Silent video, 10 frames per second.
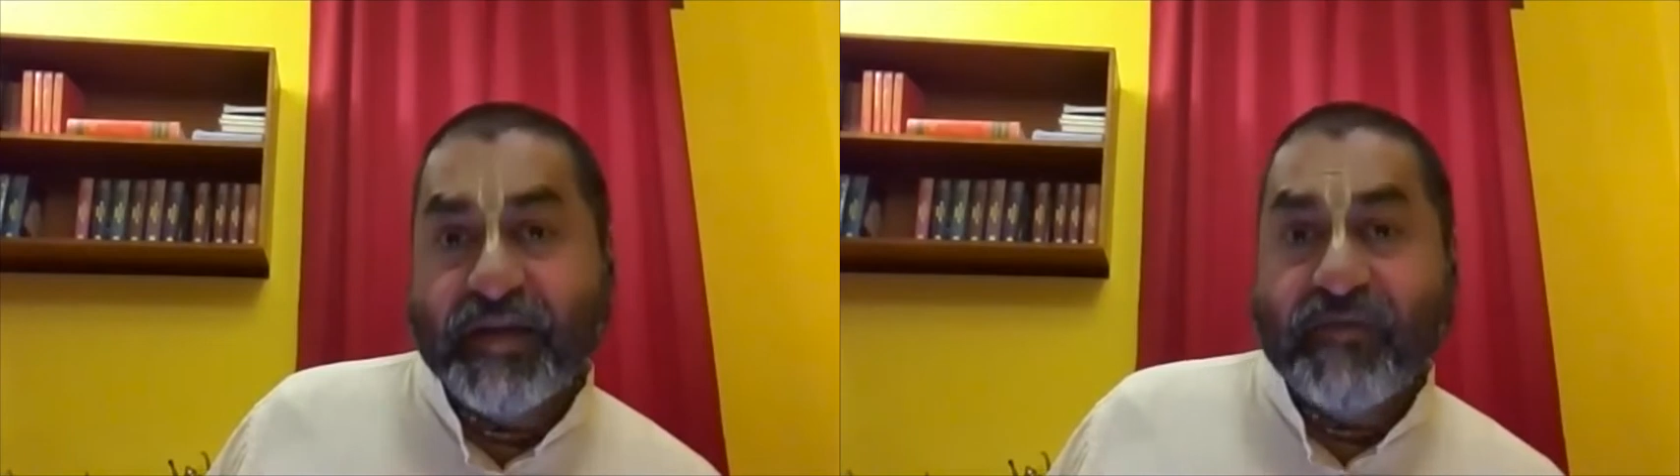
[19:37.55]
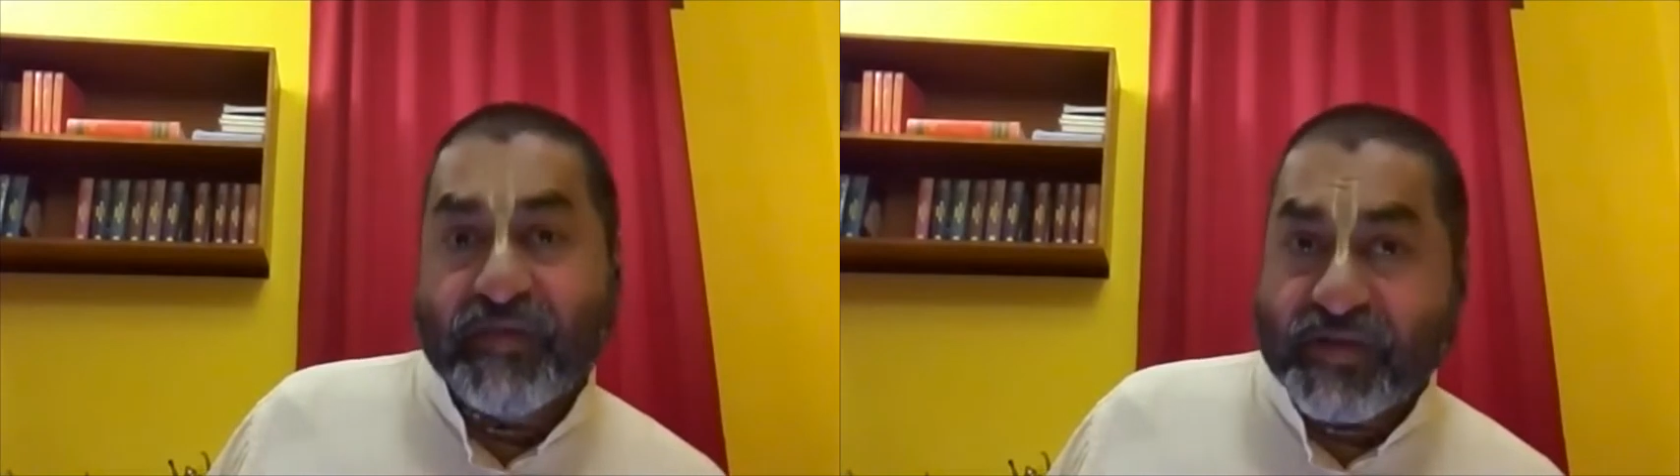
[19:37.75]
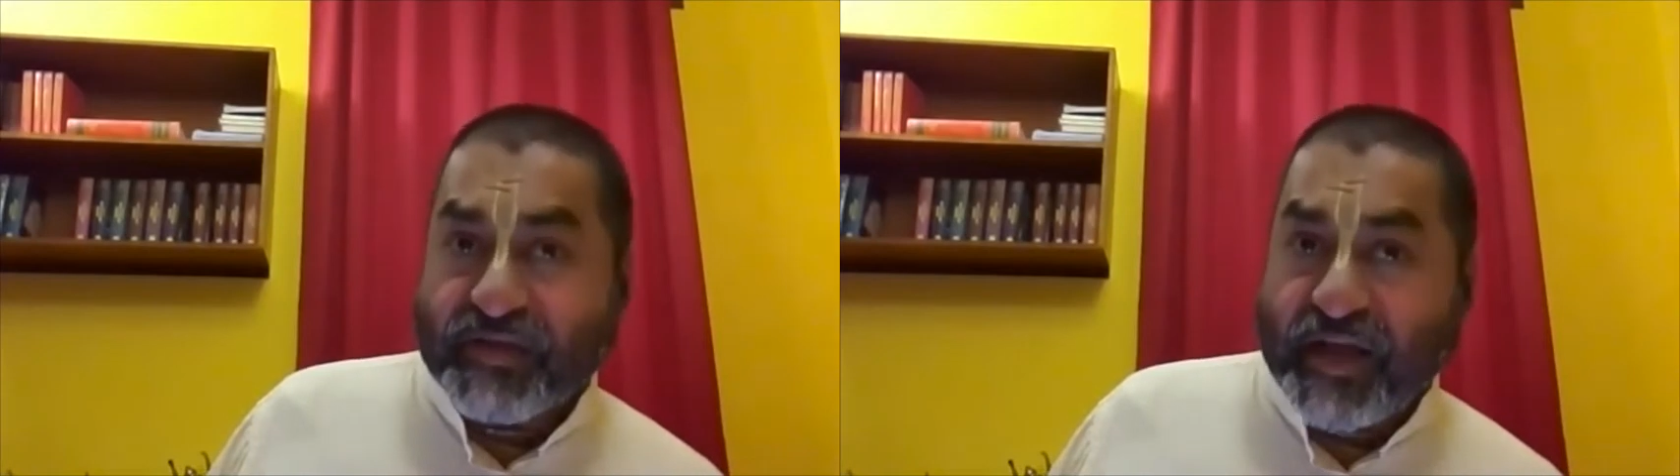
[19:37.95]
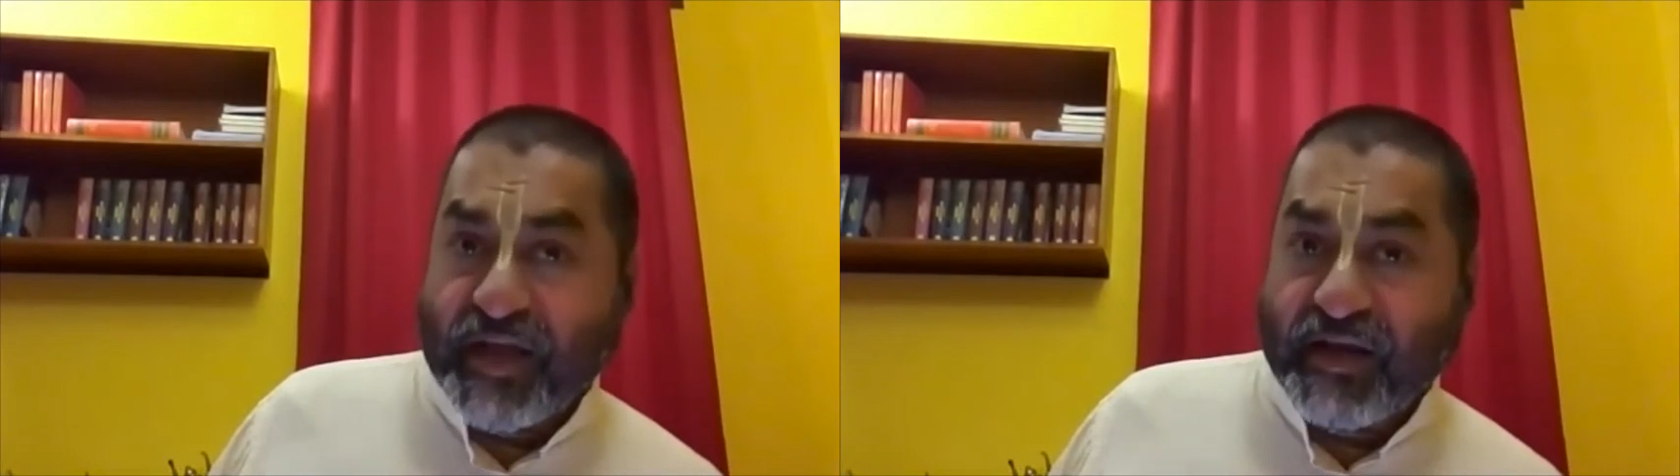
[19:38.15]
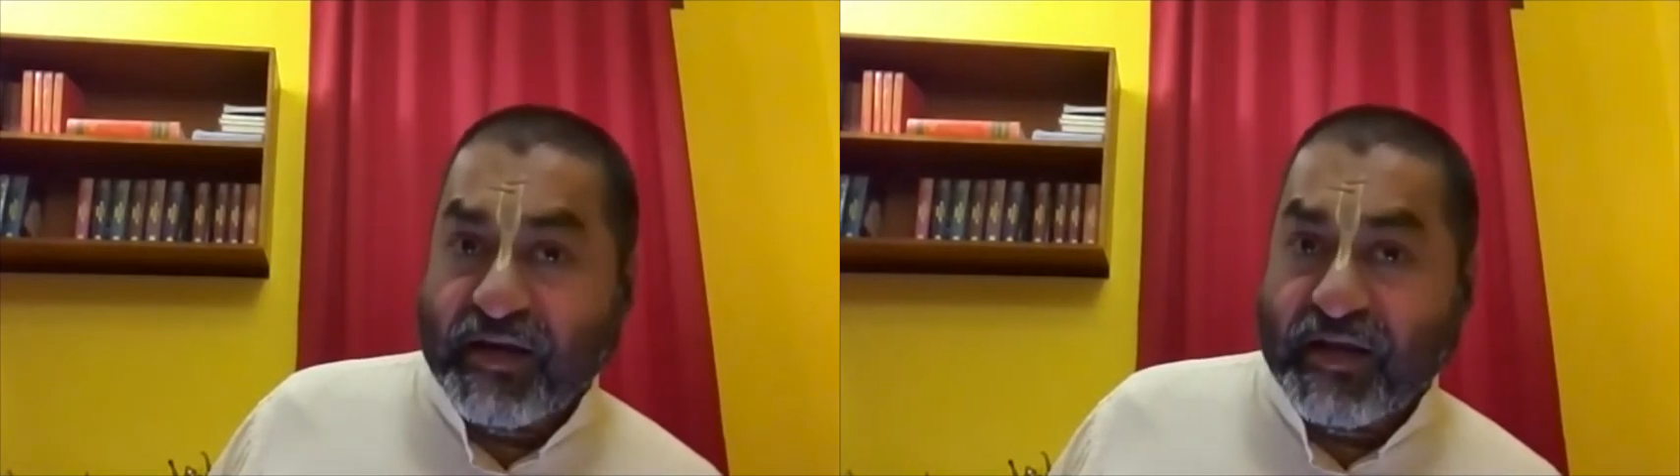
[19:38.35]
which is
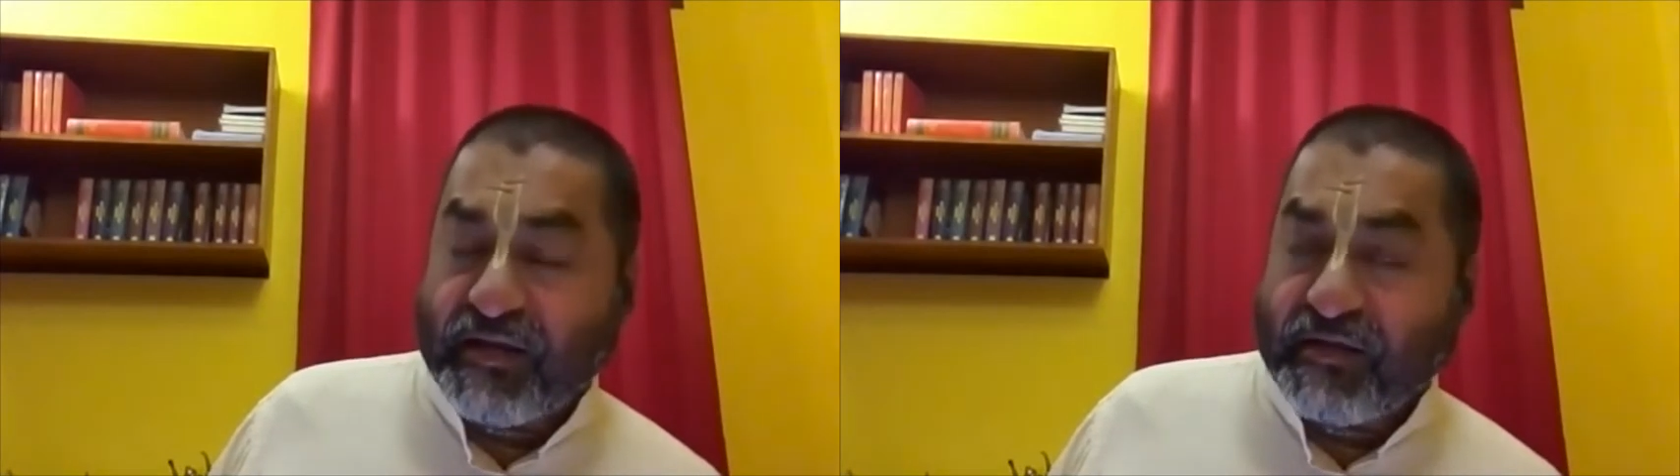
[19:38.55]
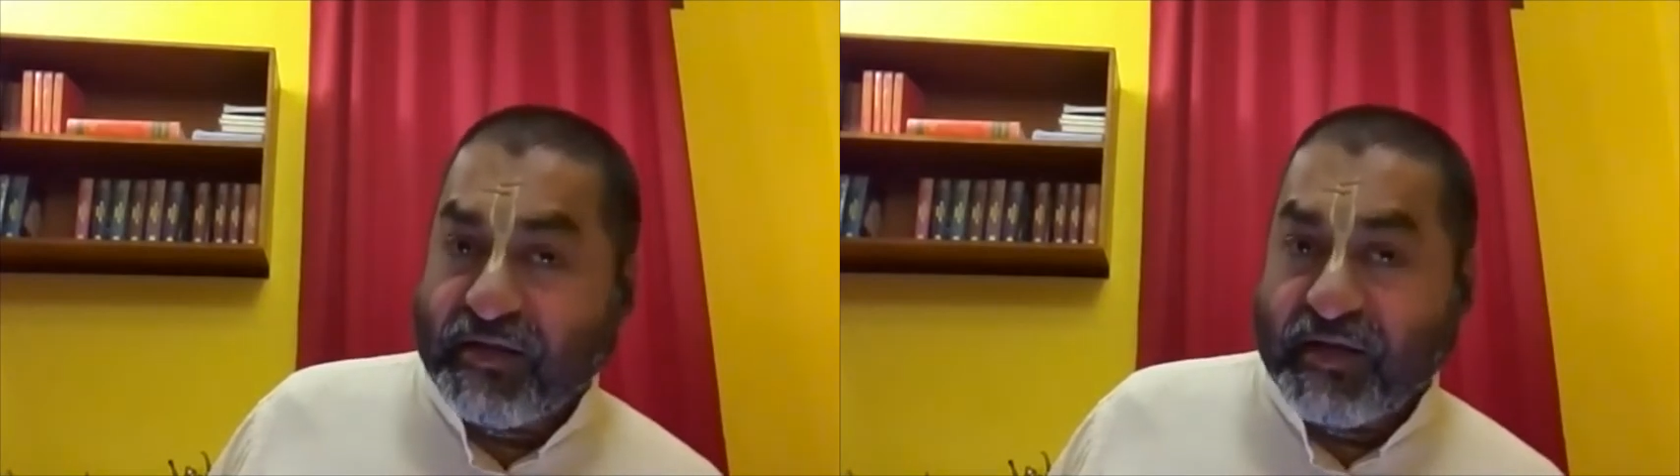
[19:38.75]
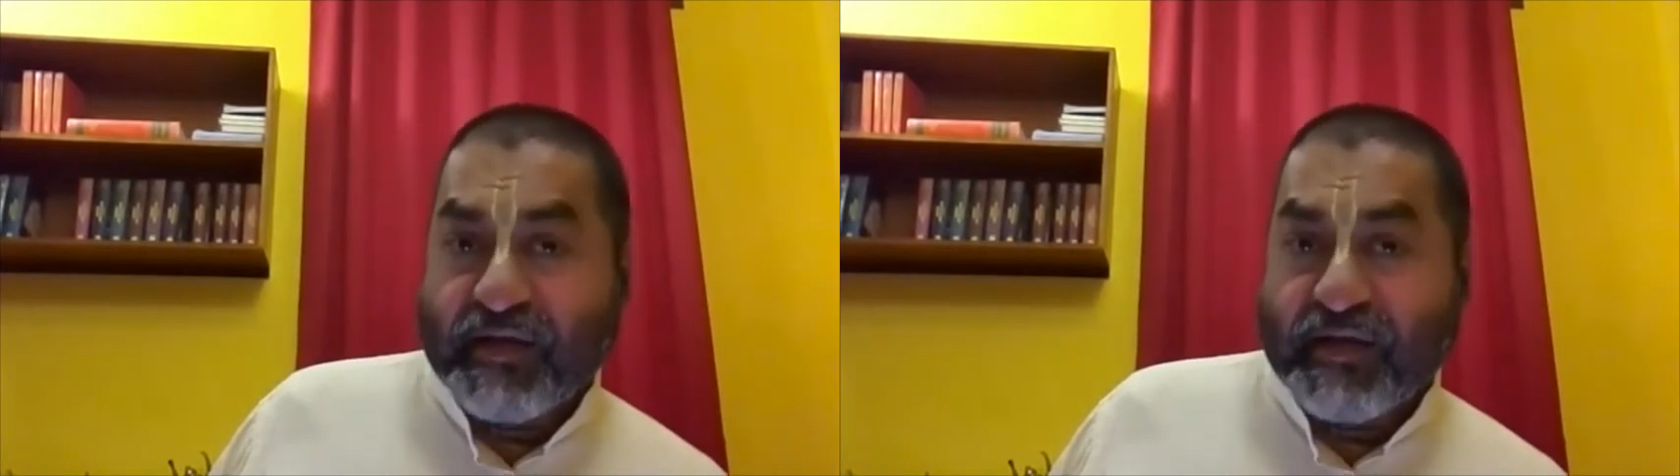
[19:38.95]
there in